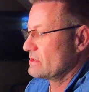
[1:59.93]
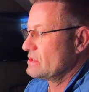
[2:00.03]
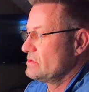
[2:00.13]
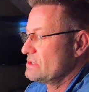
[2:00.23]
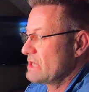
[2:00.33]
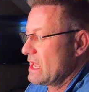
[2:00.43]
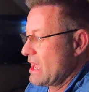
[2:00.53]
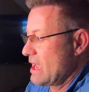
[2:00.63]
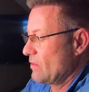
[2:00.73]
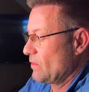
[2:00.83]
Tuesday
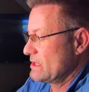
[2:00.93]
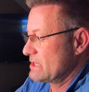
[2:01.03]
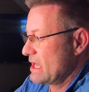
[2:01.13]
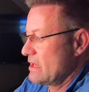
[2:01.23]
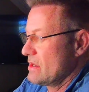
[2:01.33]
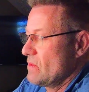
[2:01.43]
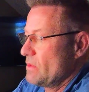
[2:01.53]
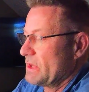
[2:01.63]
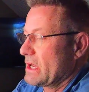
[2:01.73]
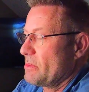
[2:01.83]
and Wednesday
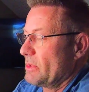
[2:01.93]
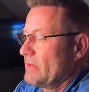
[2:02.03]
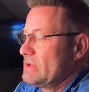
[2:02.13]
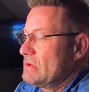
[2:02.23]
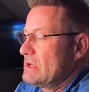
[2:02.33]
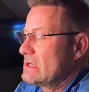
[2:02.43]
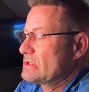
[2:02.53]
with a couple of unique